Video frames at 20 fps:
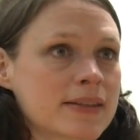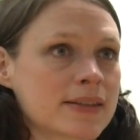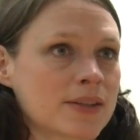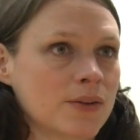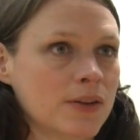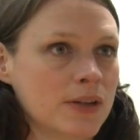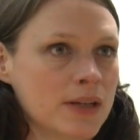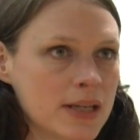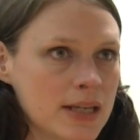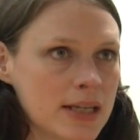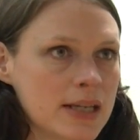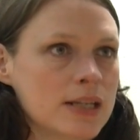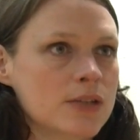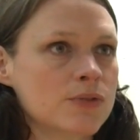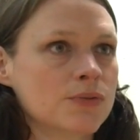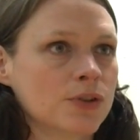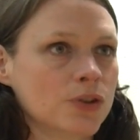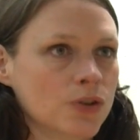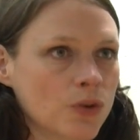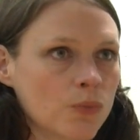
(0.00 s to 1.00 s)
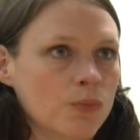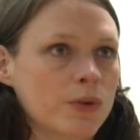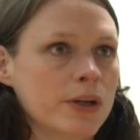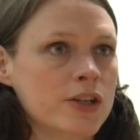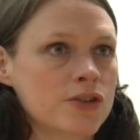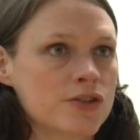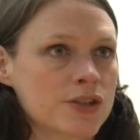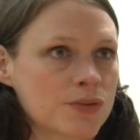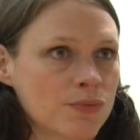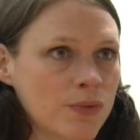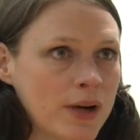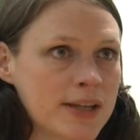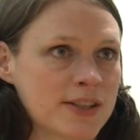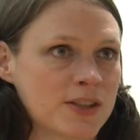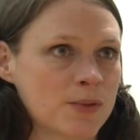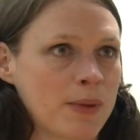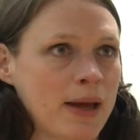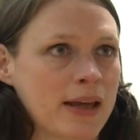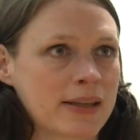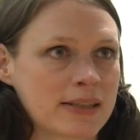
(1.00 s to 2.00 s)
So the need for non-religious
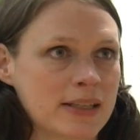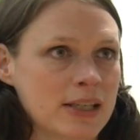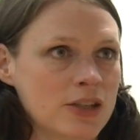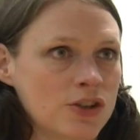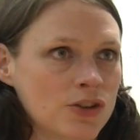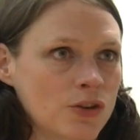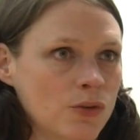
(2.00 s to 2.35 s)
rites of passage,